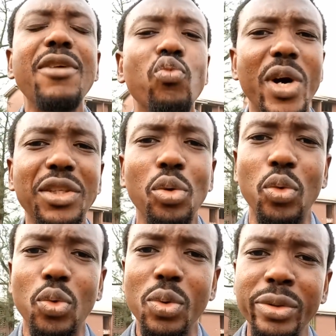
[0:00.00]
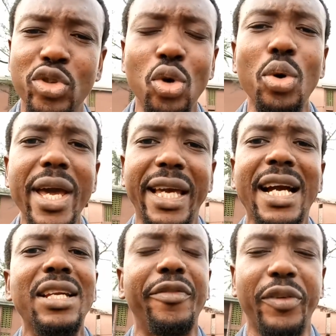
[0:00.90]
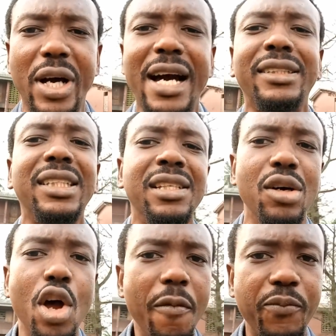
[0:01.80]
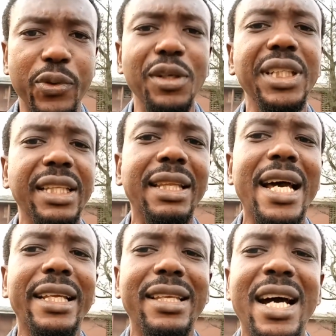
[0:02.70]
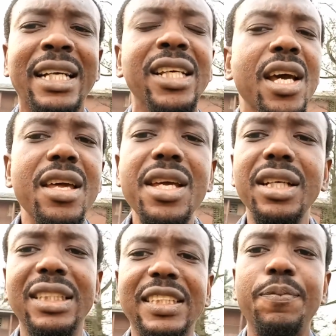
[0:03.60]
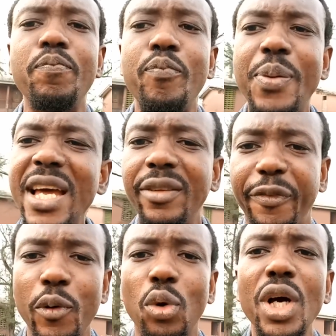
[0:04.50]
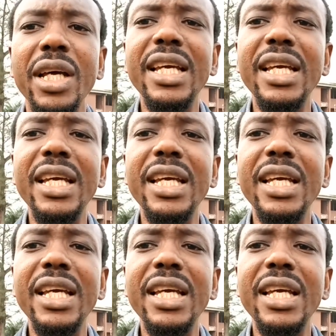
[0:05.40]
And when you do a kind of cutting, pruning like that, it's painful.